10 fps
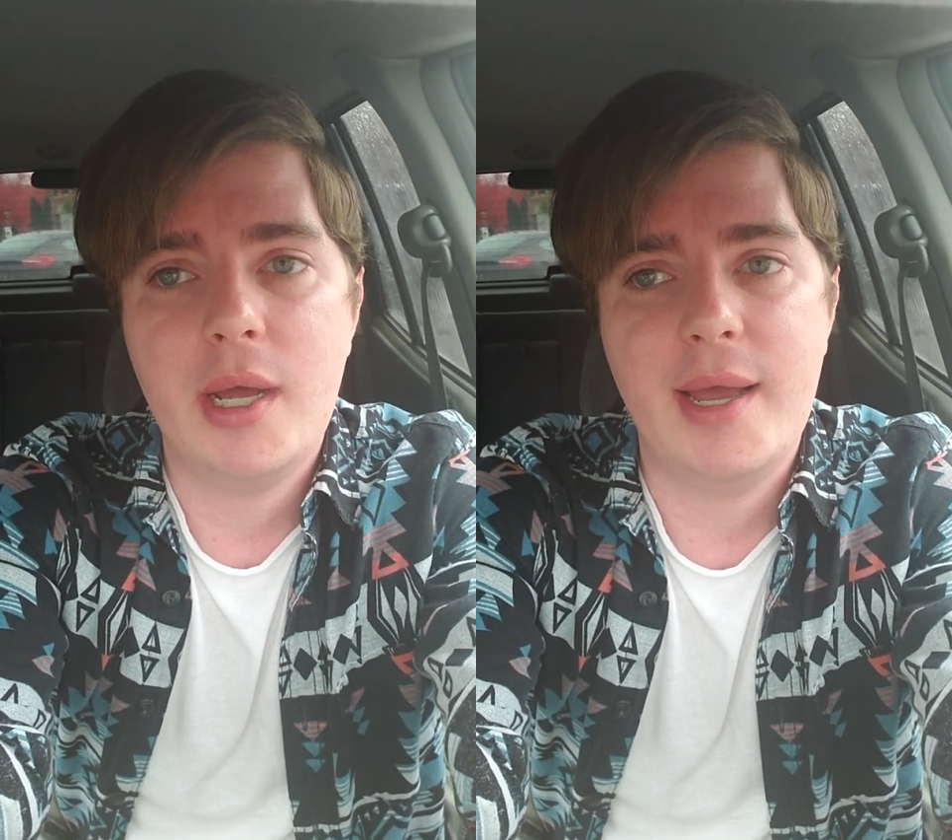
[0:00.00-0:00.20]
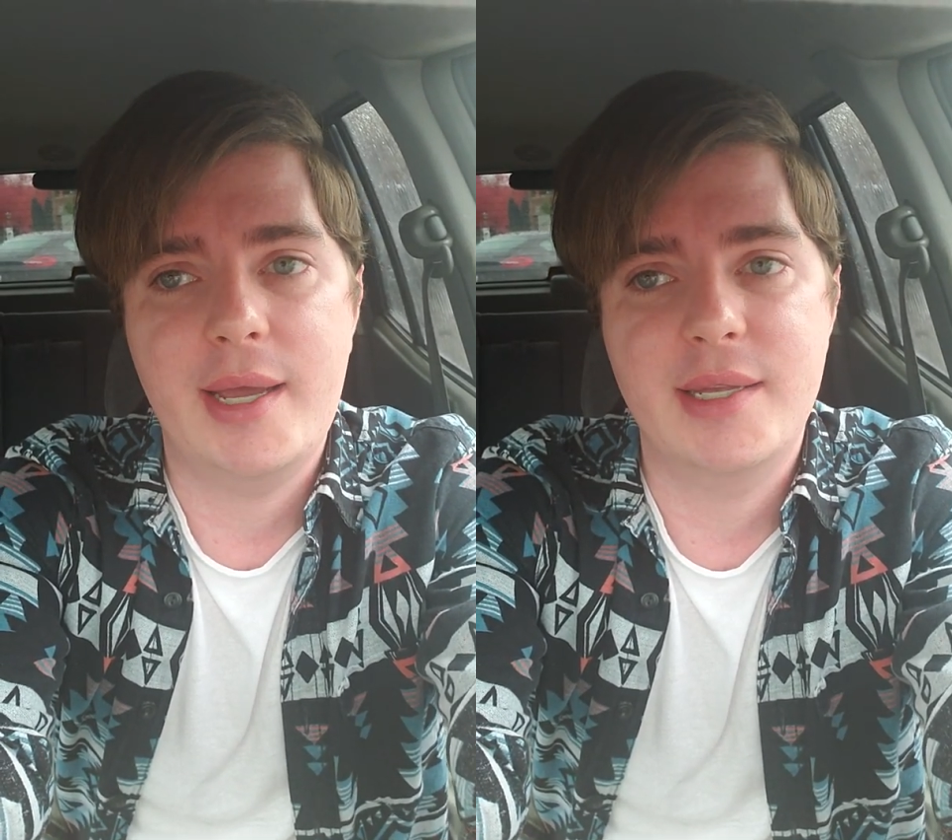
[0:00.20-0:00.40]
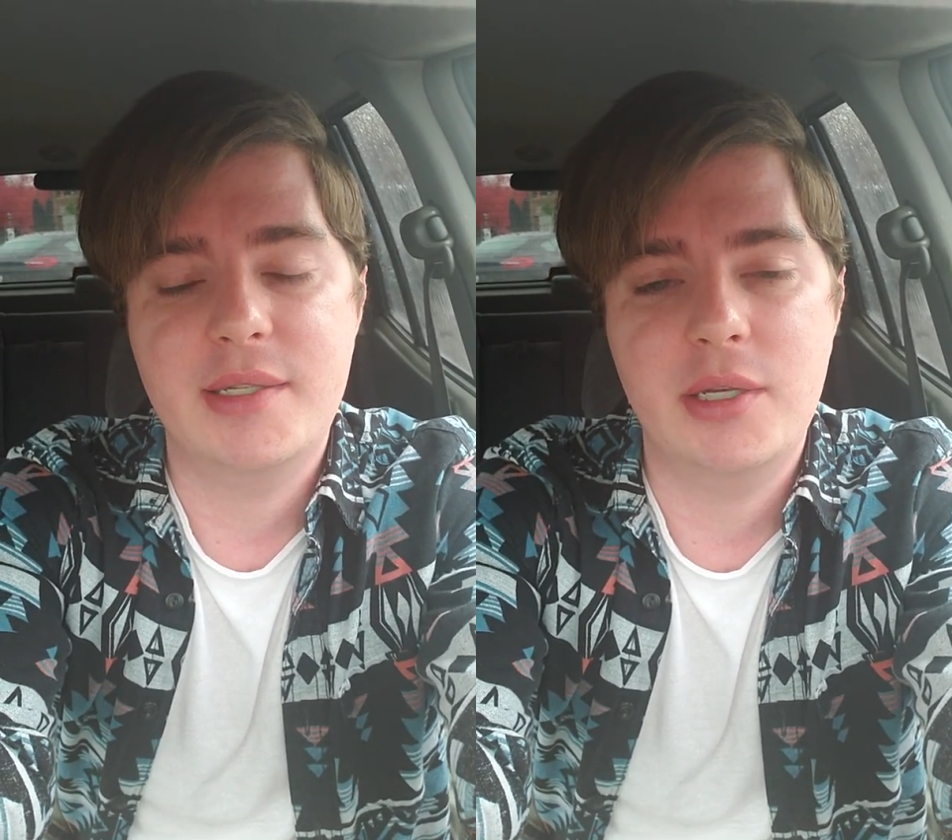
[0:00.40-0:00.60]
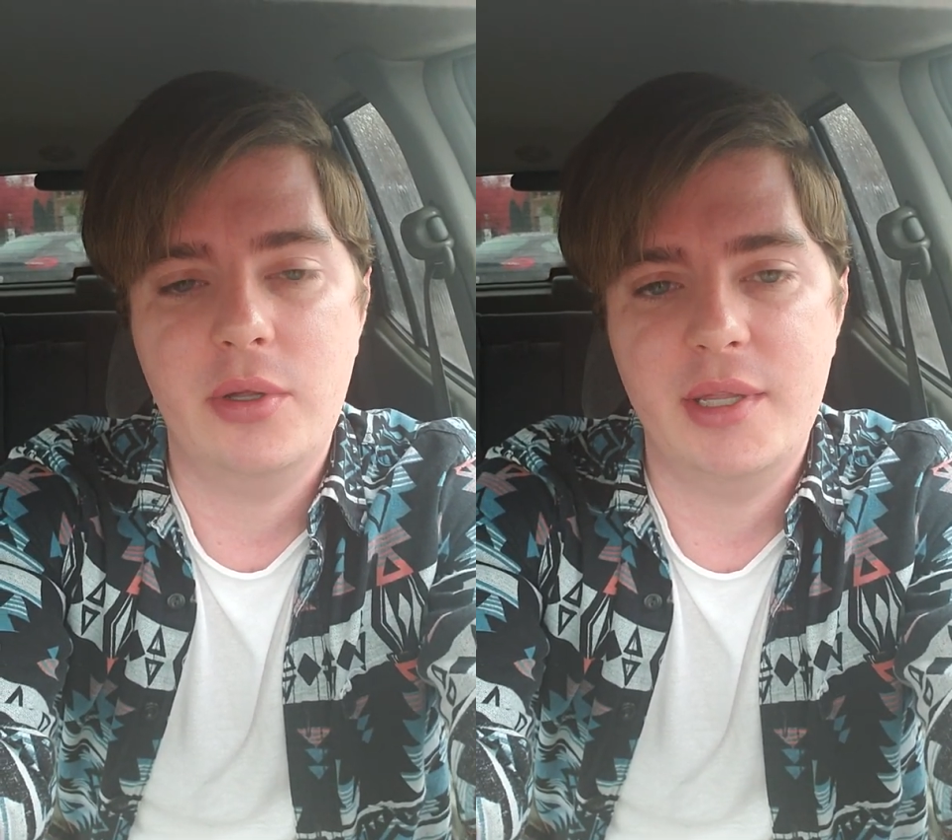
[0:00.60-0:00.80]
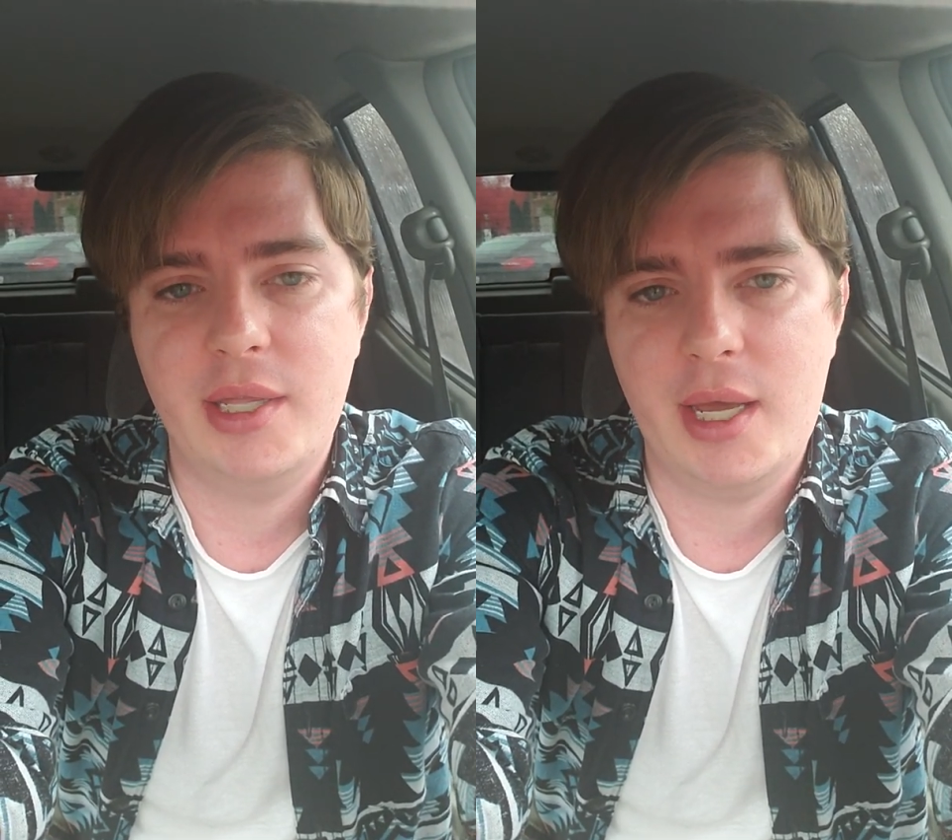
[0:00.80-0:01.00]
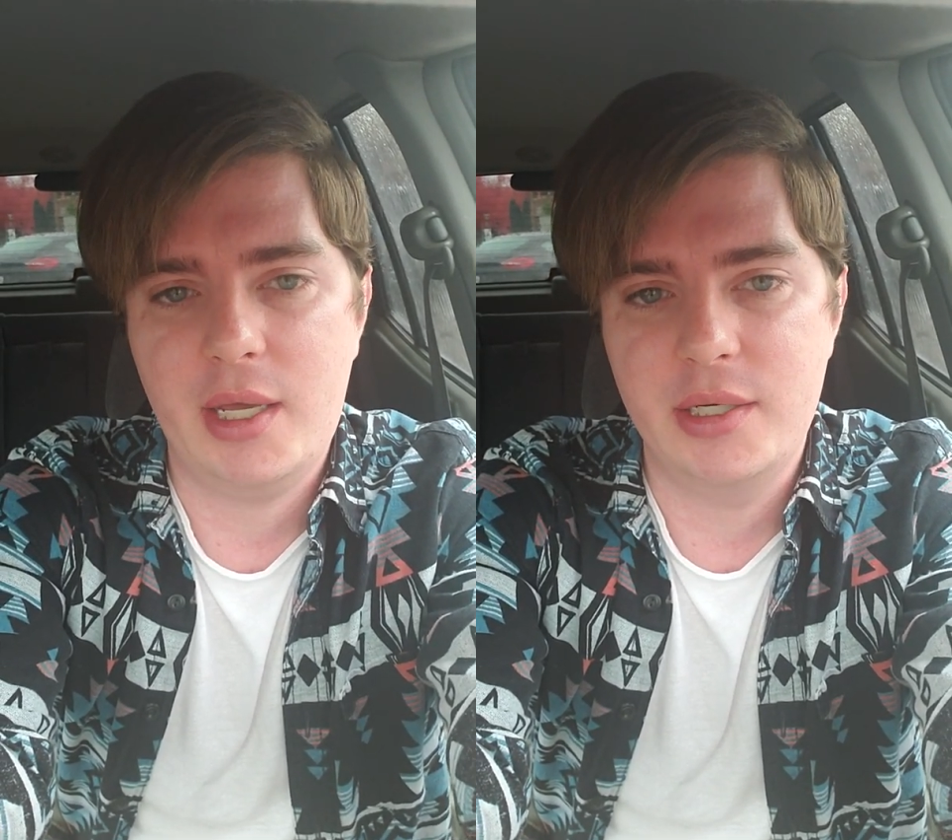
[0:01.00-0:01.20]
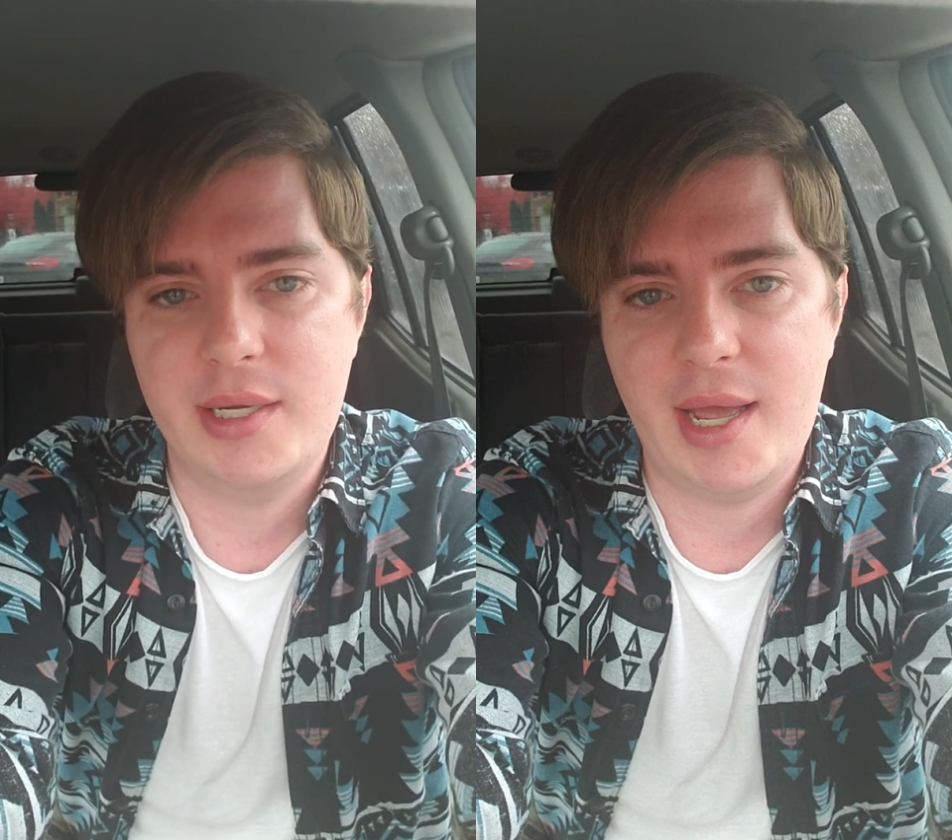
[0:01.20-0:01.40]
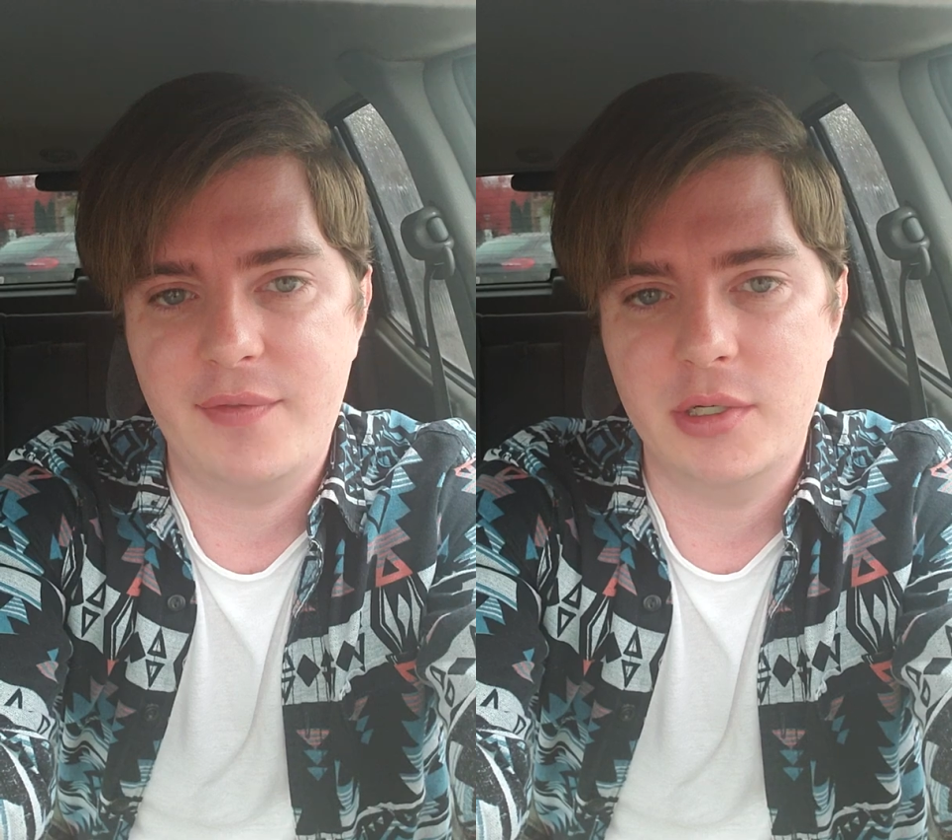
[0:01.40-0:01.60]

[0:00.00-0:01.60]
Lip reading: I guess the only thing I could dive